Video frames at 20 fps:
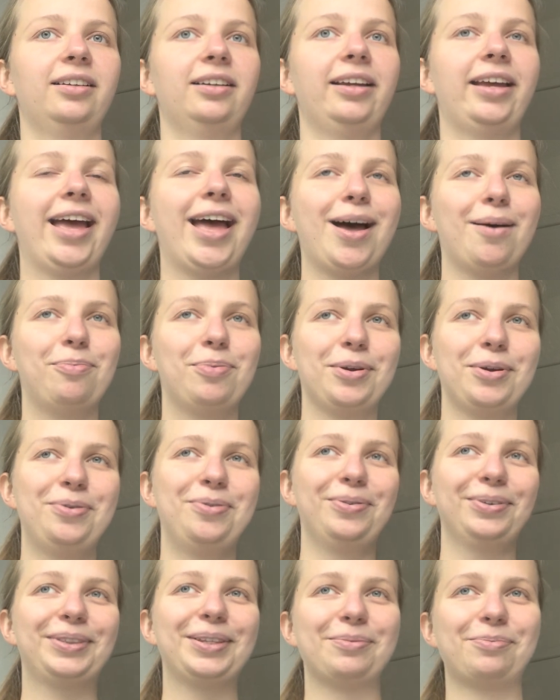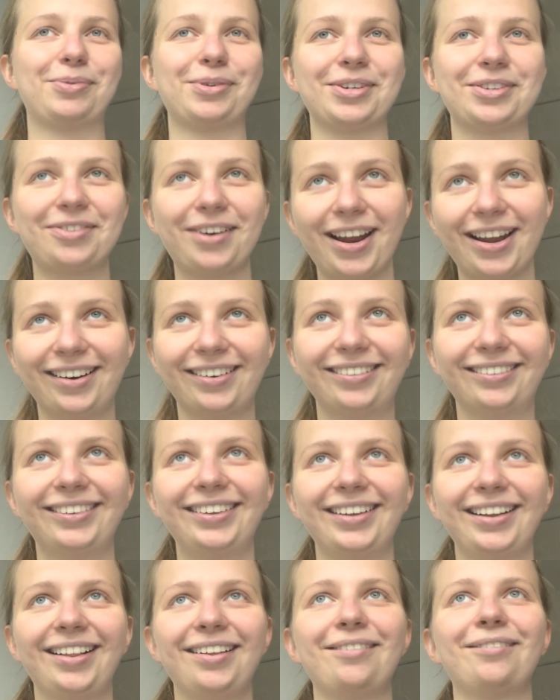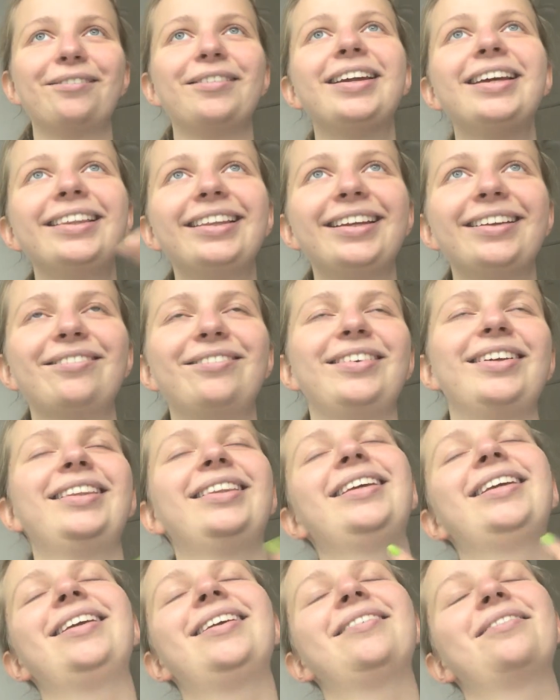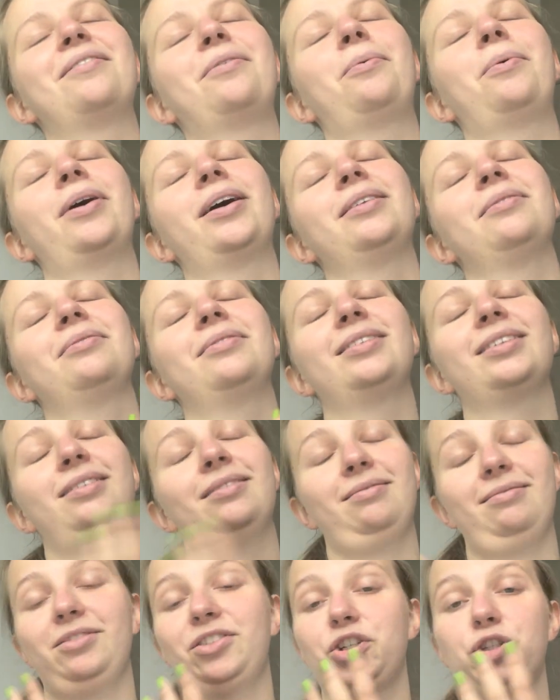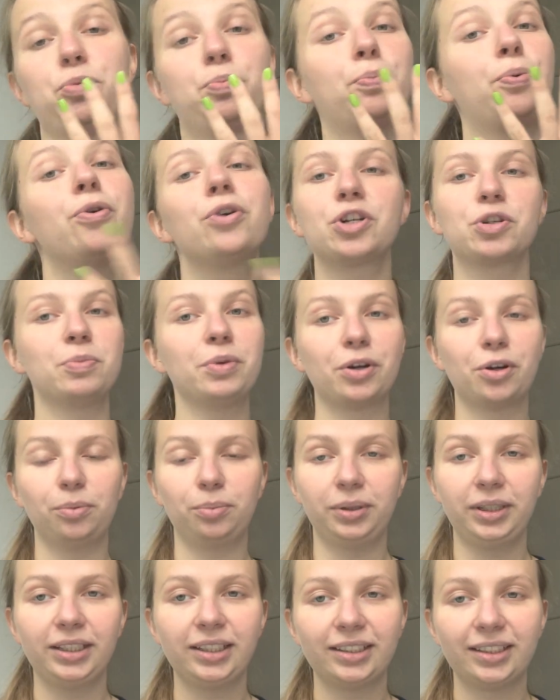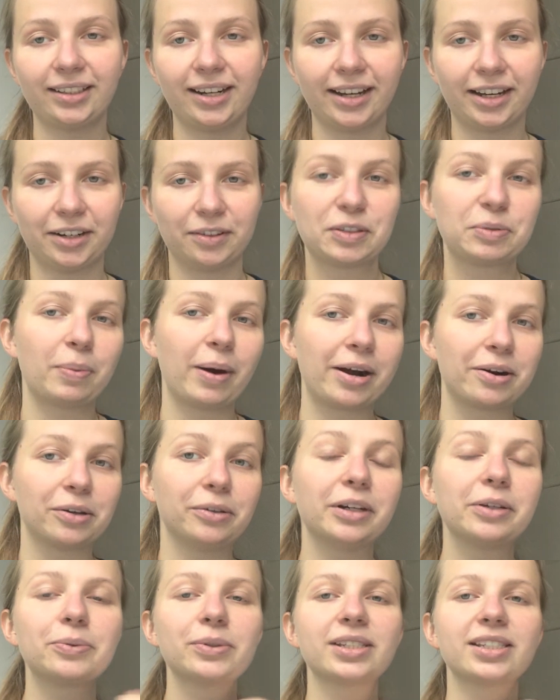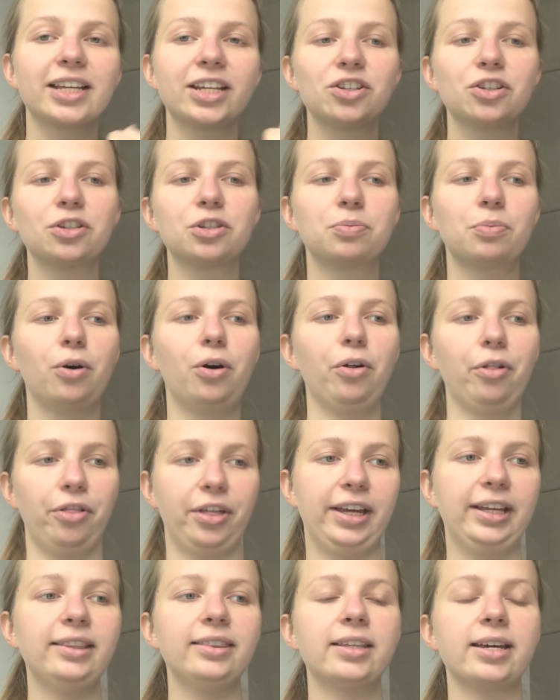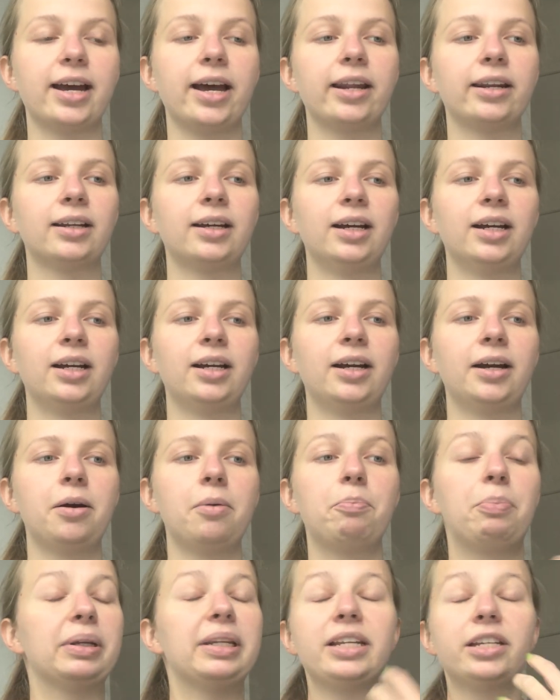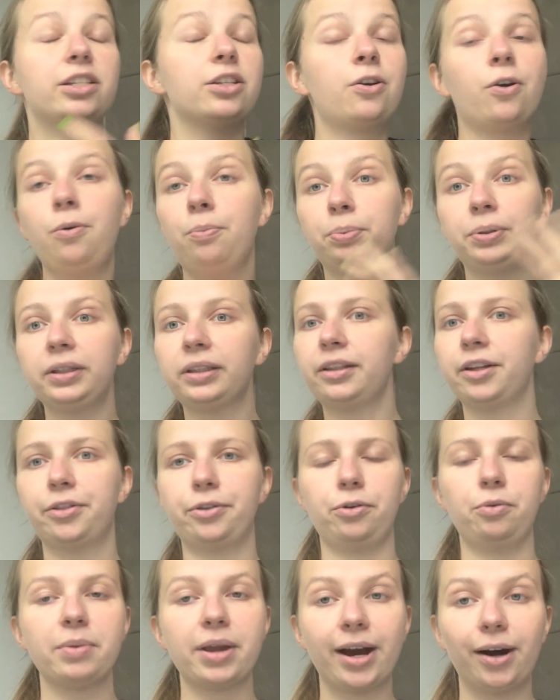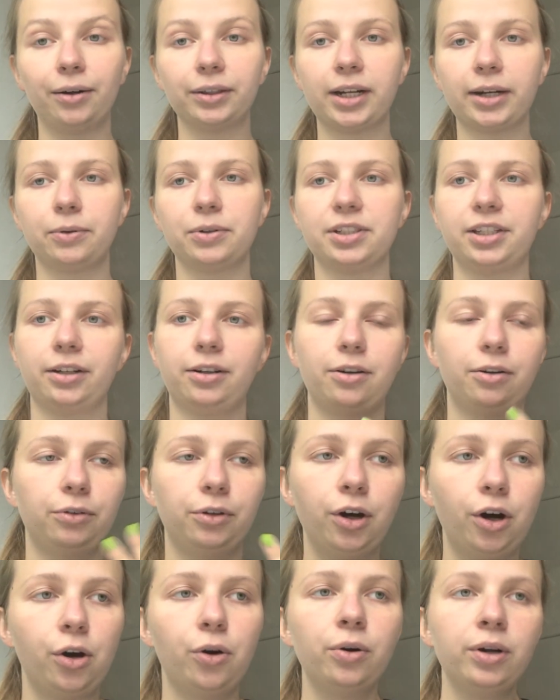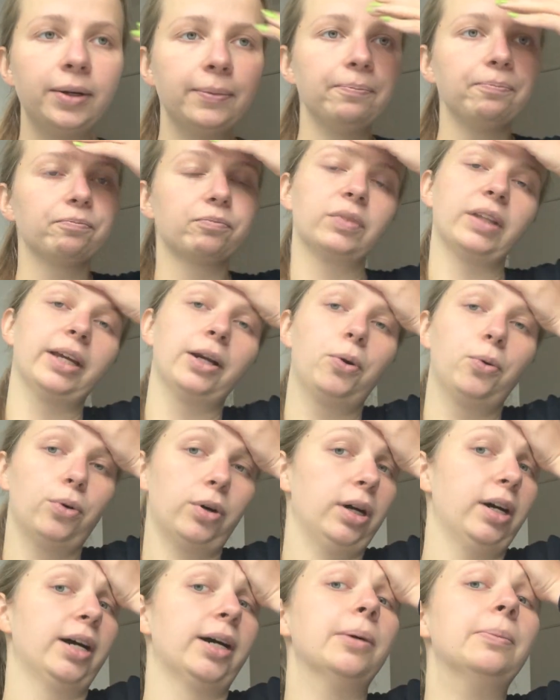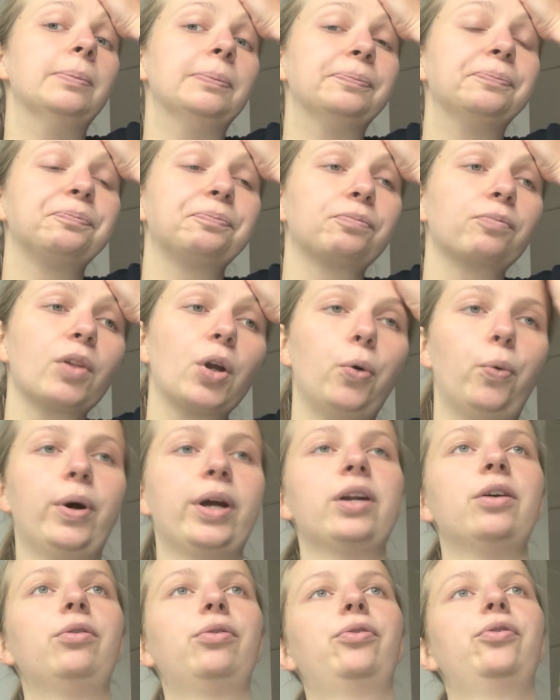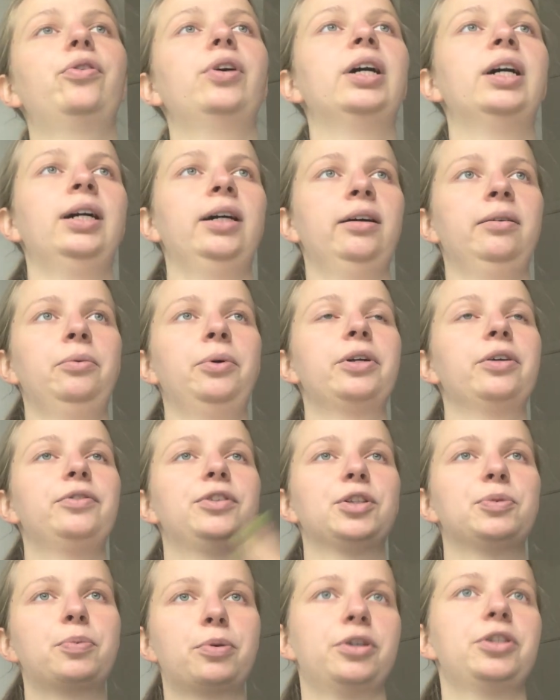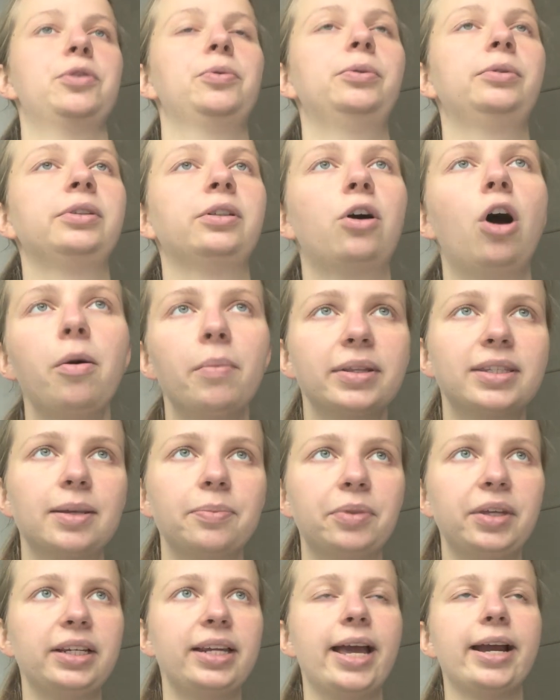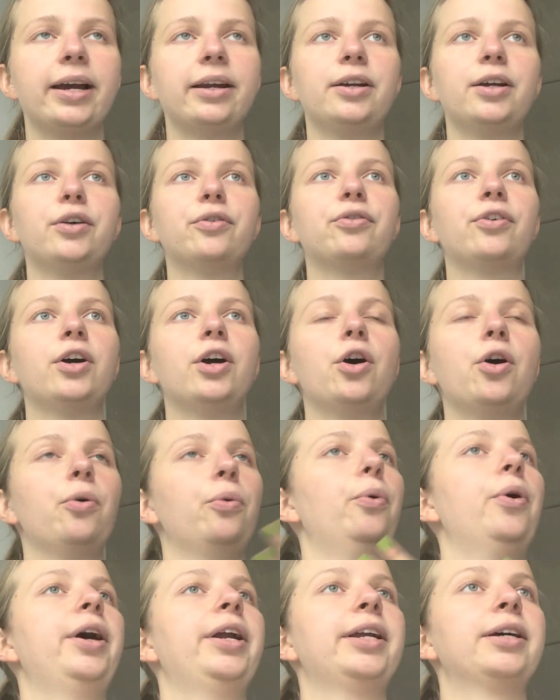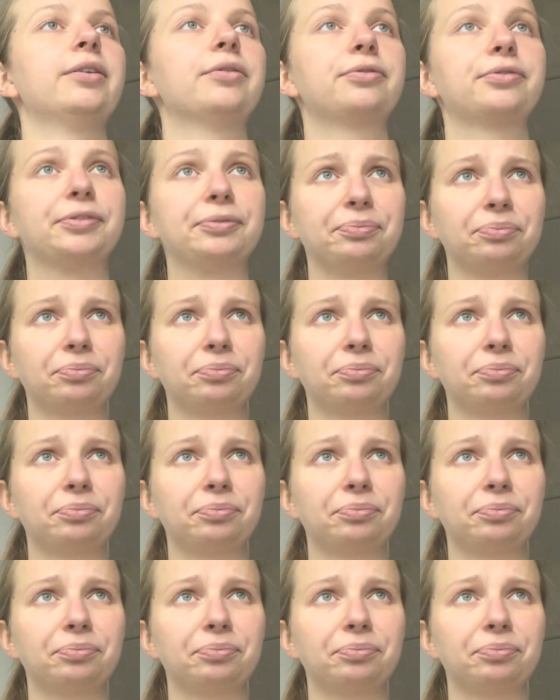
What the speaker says: happy with the portrayal really went just pushed me completely in a negative spiral. It was such a small thing that, but it completely threw me out. I was like, oh no, like what if this person will comment something negative? What if